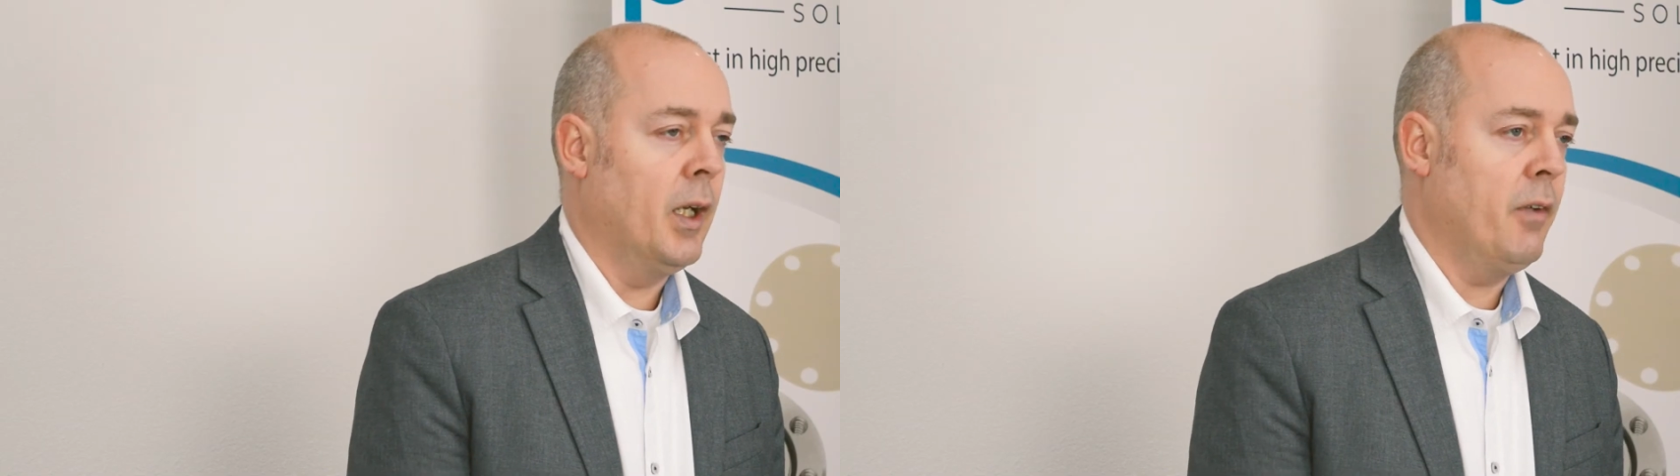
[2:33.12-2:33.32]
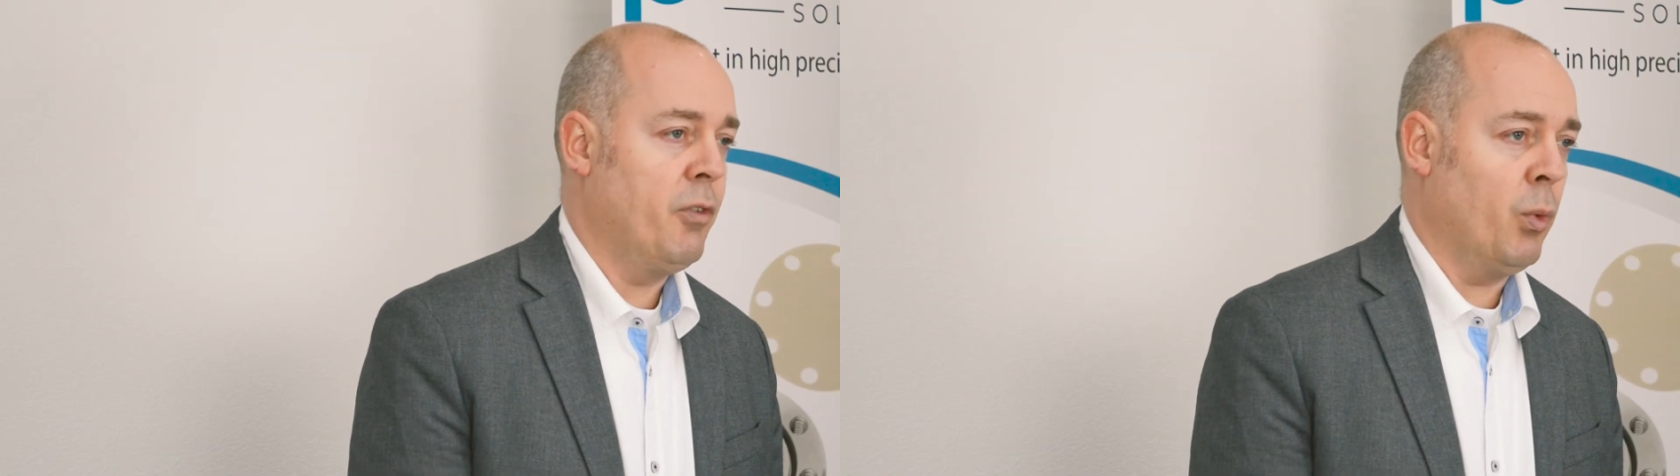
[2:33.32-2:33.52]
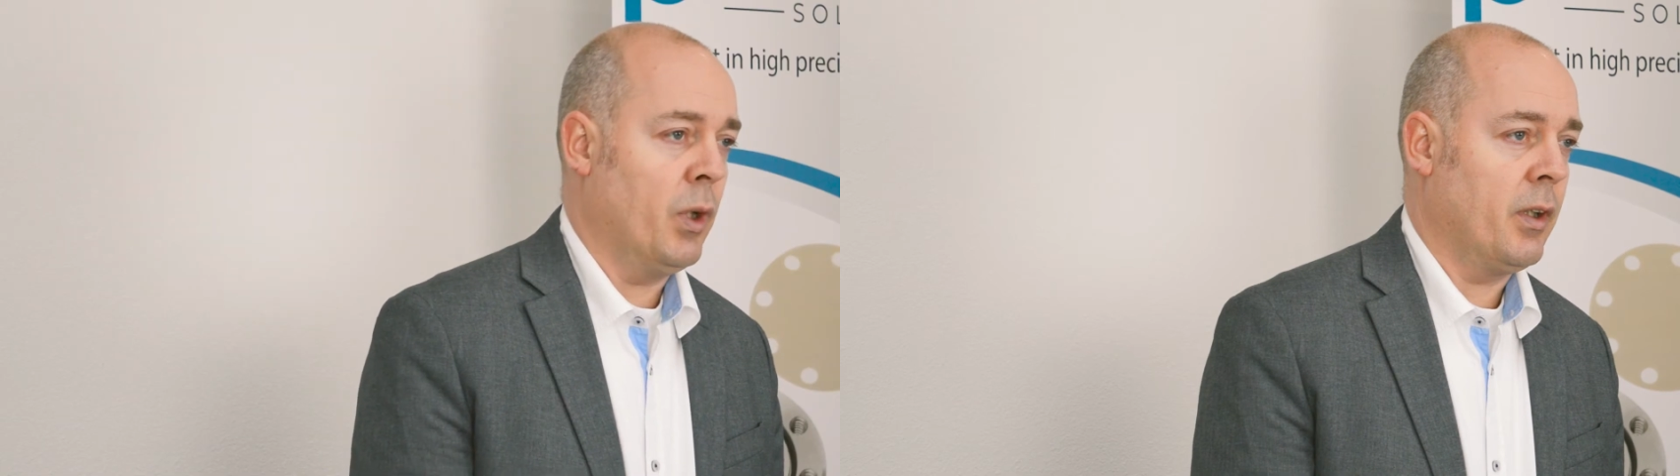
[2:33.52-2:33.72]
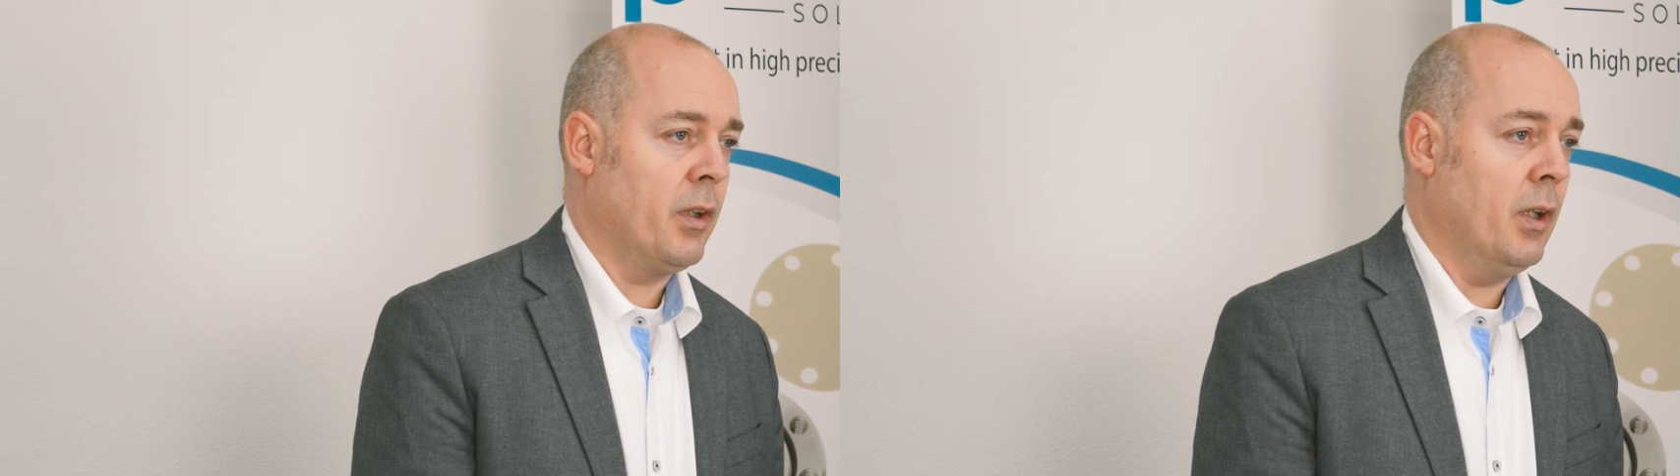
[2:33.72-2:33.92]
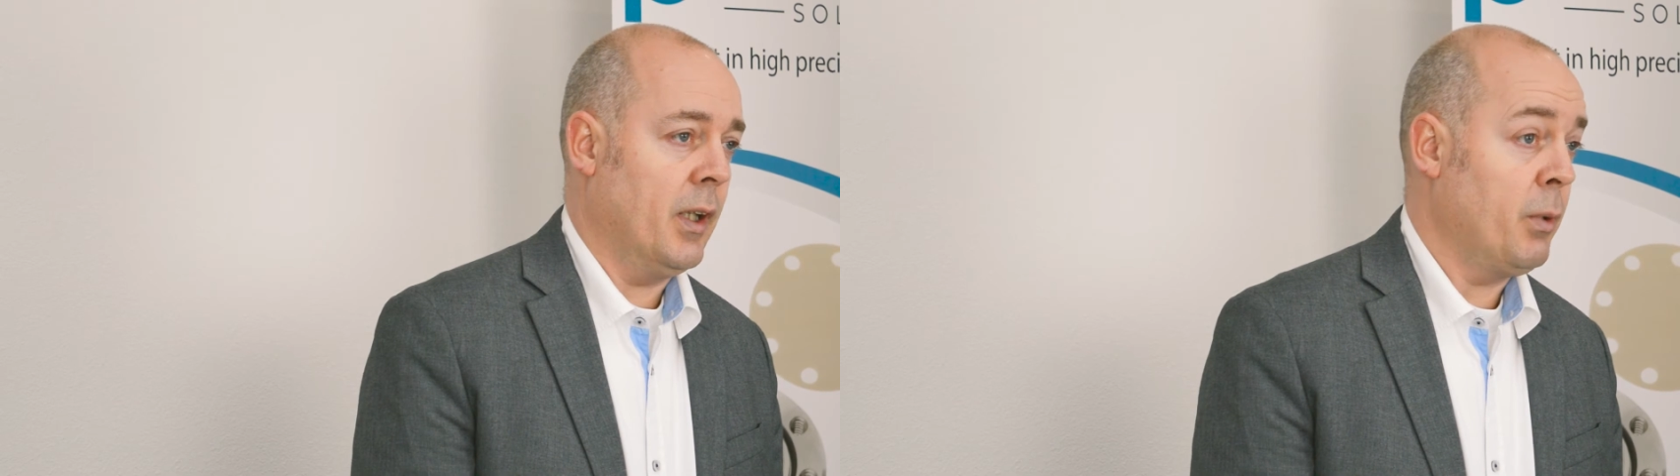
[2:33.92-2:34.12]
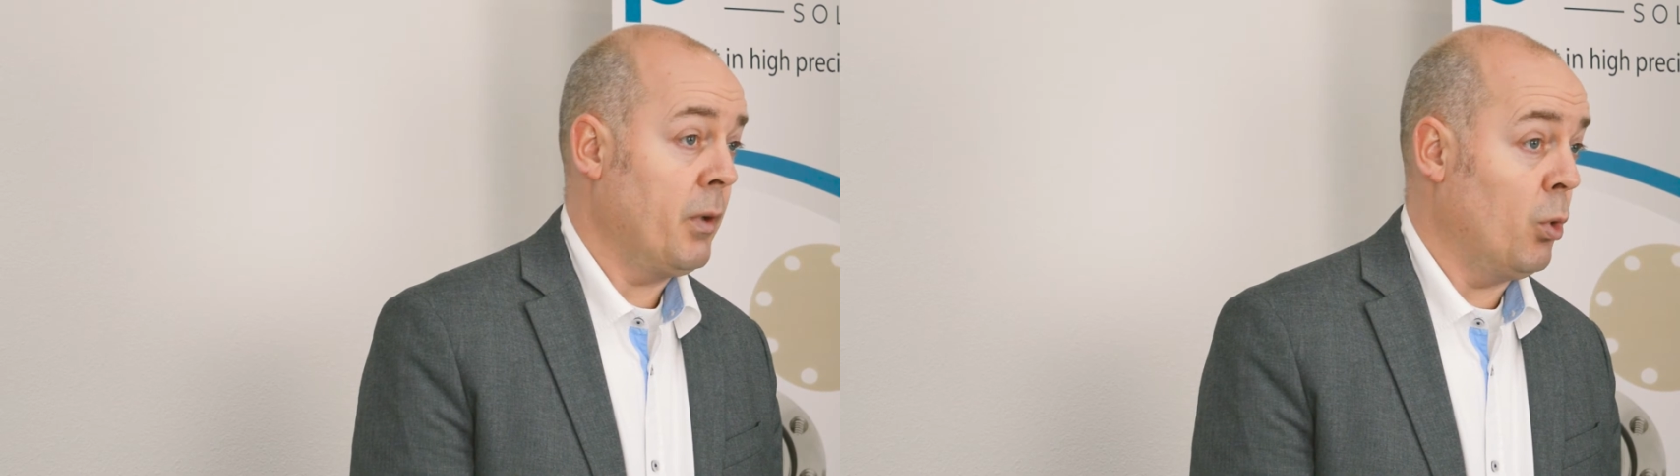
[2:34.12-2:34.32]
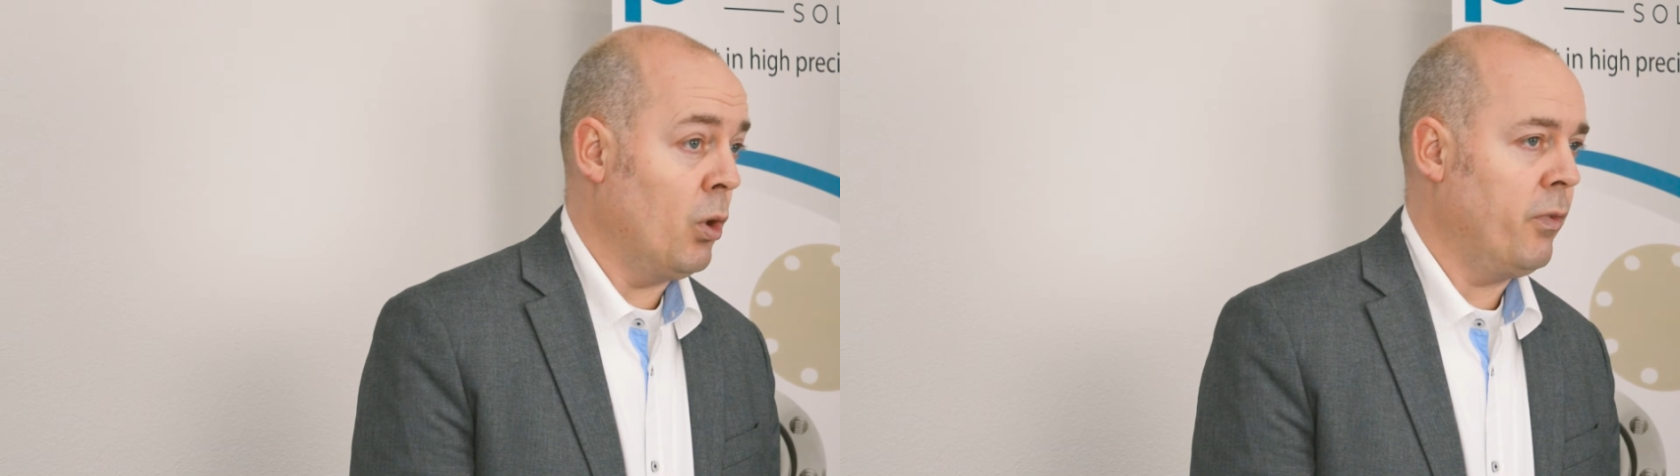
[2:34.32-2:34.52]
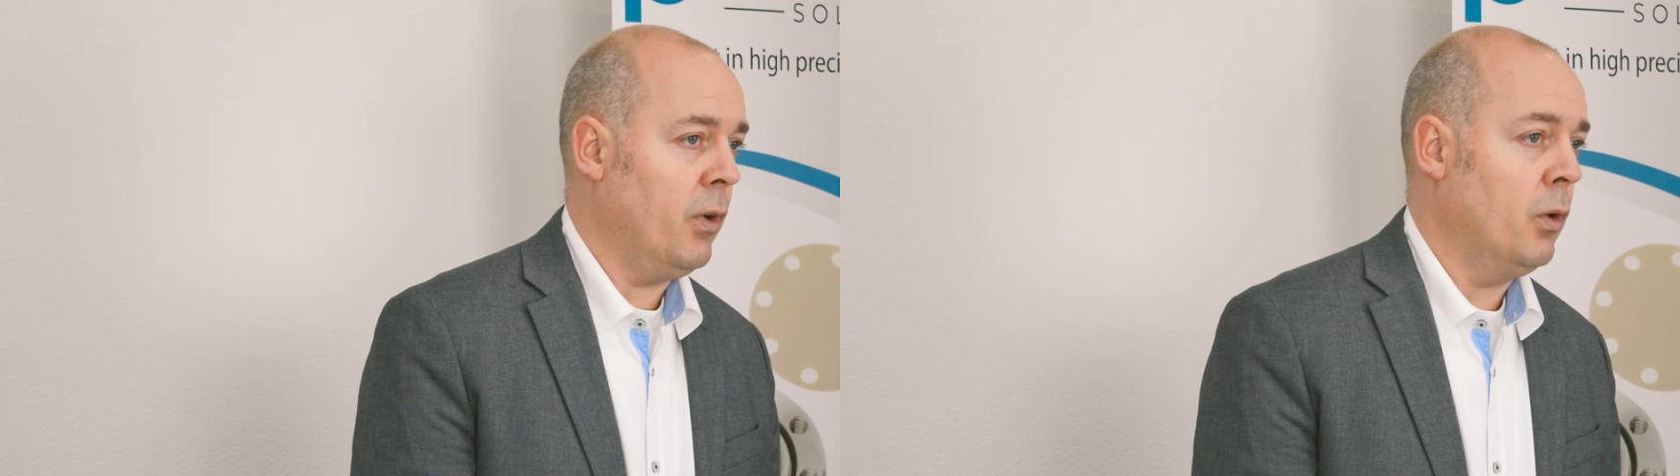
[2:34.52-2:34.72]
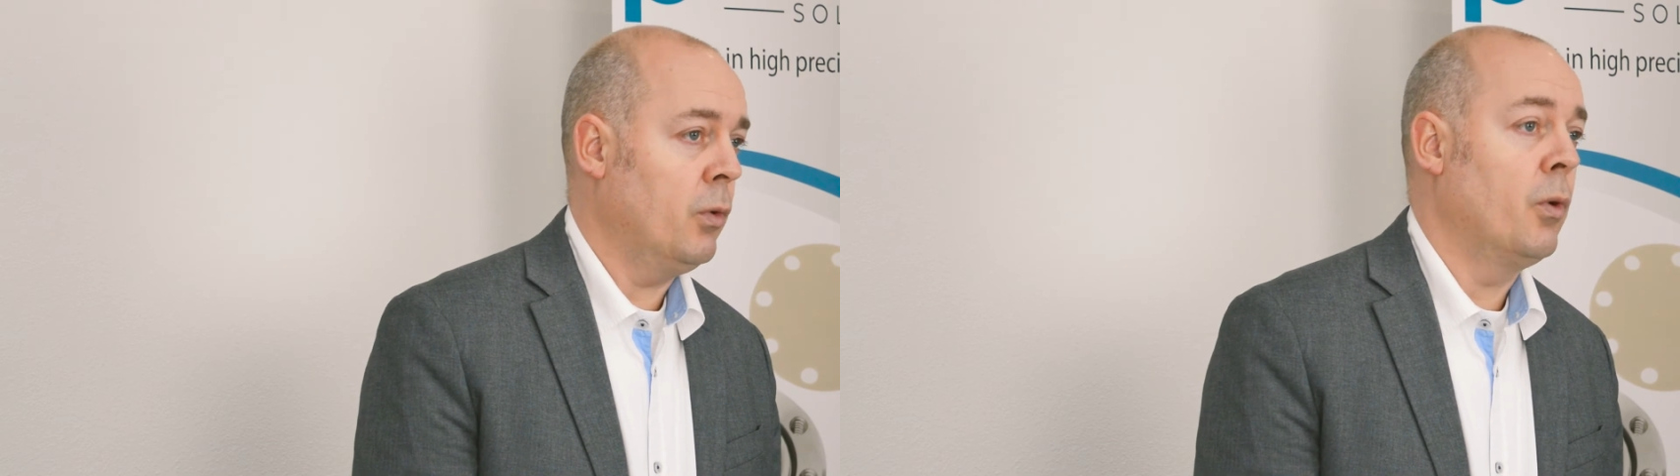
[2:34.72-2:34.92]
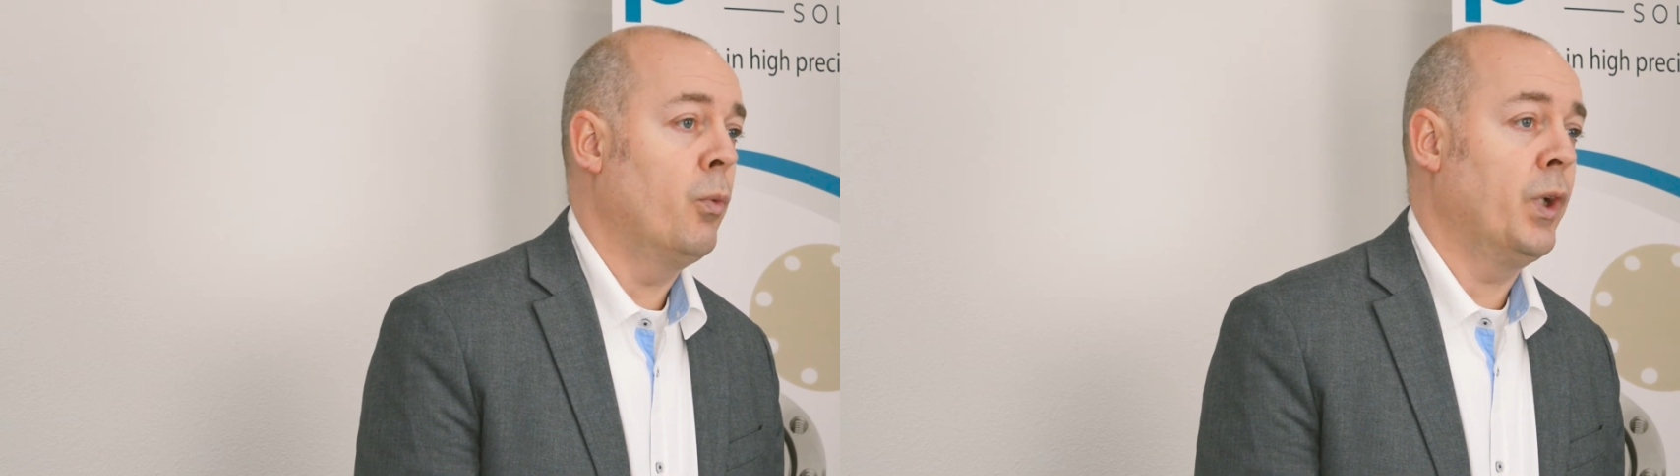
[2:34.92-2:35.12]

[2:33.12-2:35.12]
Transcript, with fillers: If you want a little bit more flow,